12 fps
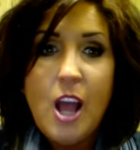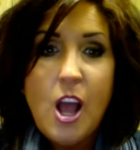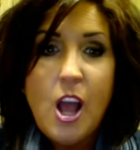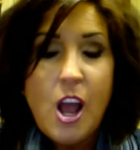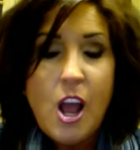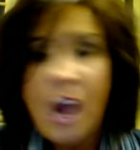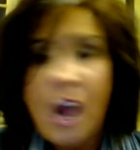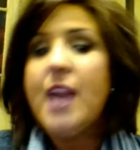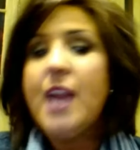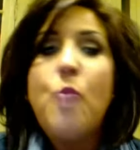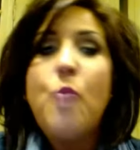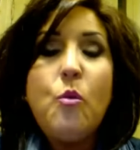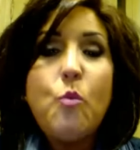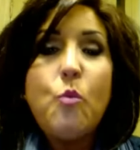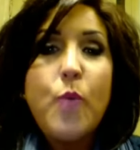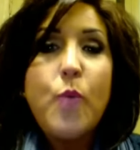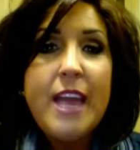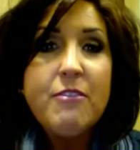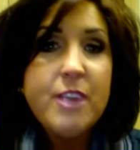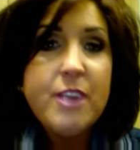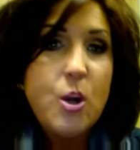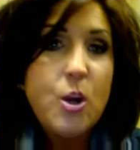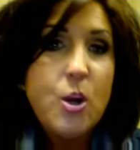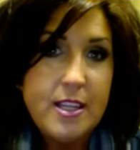All right. Well, we have
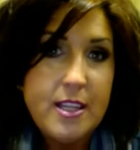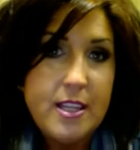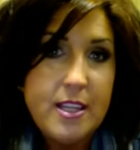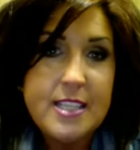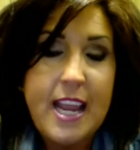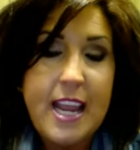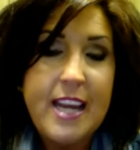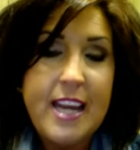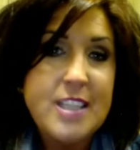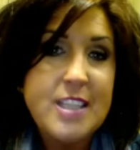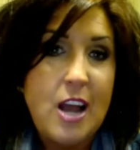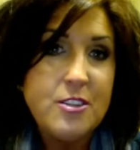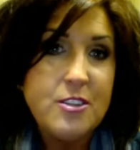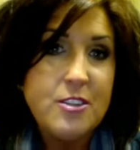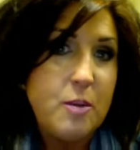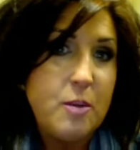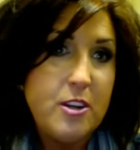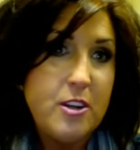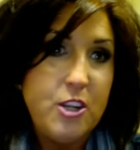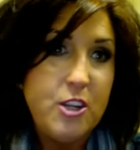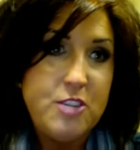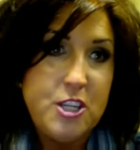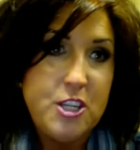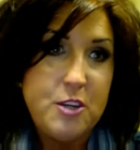recorded this, and it's also going to be on
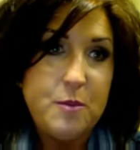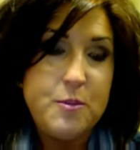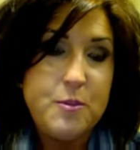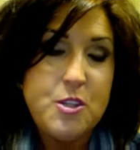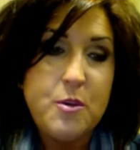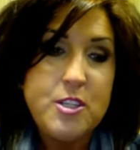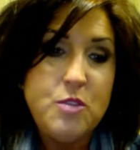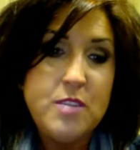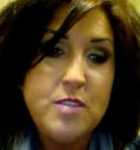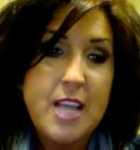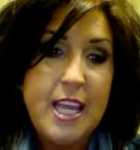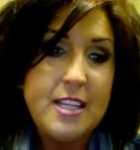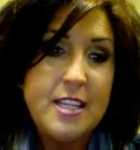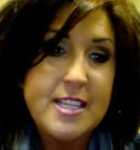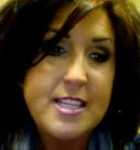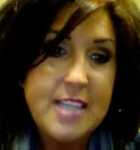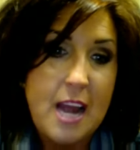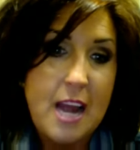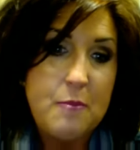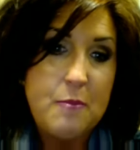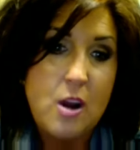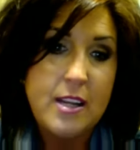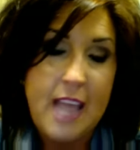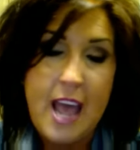YouTube. So as soon as I hit stop
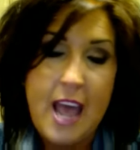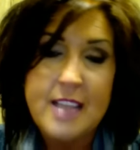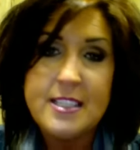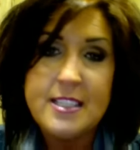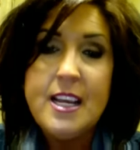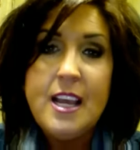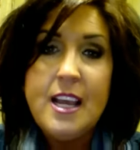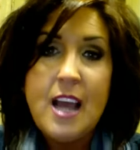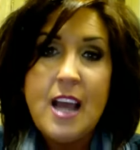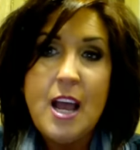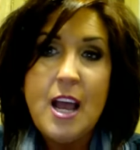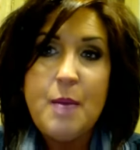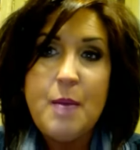broadcast, I